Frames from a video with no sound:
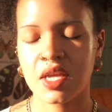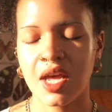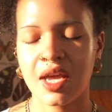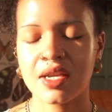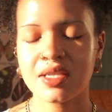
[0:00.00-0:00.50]

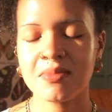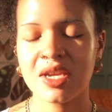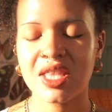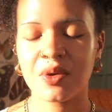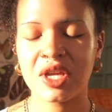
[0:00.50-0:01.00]
It doesn't
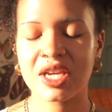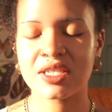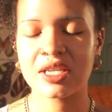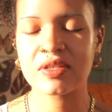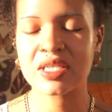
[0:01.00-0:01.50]
mean that we
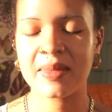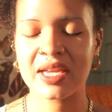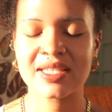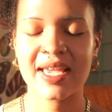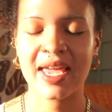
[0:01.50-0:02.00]
continue to
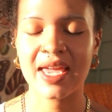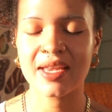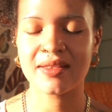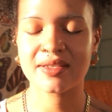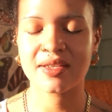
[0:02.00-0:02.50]

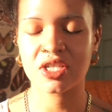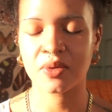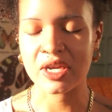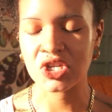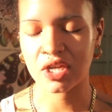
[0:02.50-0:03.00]
maintain the
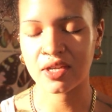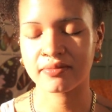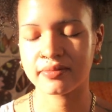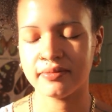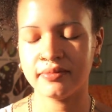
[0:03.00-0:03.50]
situation.
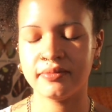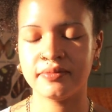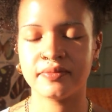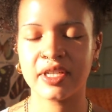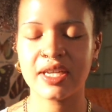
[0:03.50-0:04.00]

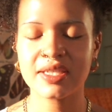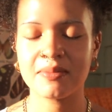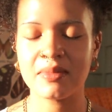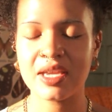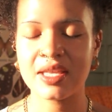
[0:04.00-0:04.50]
It
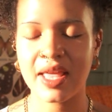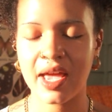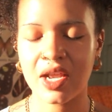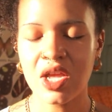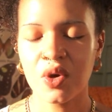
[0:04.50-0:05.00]
doesn't mean
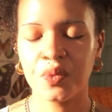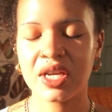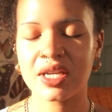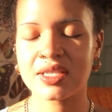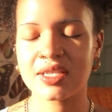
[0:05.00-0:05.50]
that we
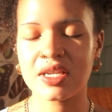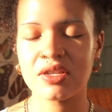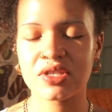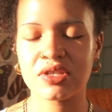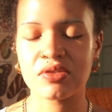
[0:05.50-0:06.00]

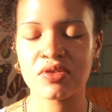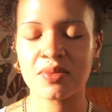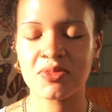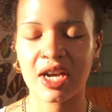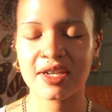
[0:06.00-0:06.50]
continue to
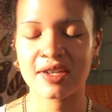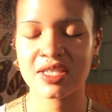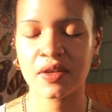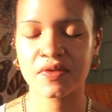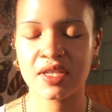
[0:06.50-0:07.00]
subject
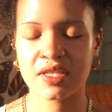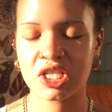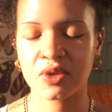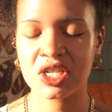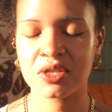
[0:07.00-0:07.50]
ourselves to the
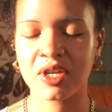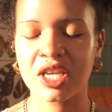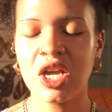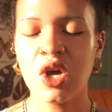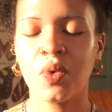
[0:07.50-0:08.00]
situation.
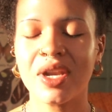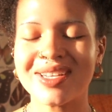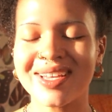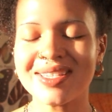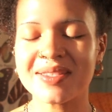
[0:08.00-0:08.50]
But what
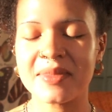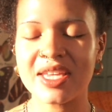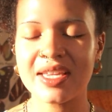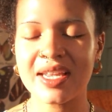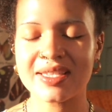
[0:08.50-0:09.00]
it does
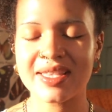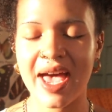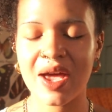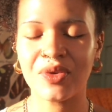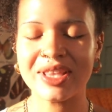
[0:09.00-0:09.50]
mean is
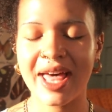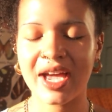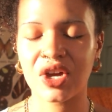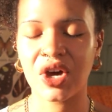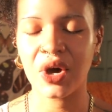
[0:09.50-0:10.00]
that we
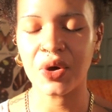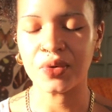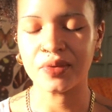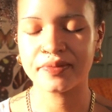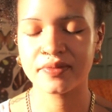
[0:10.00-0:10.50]
let
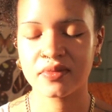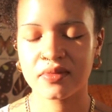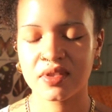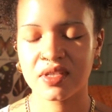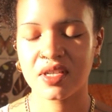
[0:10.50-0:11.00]
go
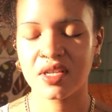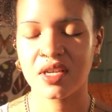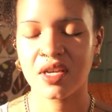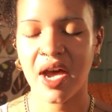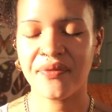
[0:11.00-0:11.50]

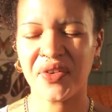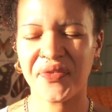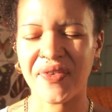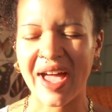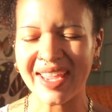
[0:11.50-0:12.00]
of the
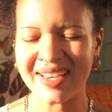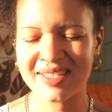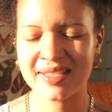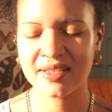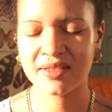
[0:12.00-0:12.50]

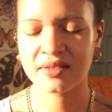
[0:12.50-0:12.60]
fight.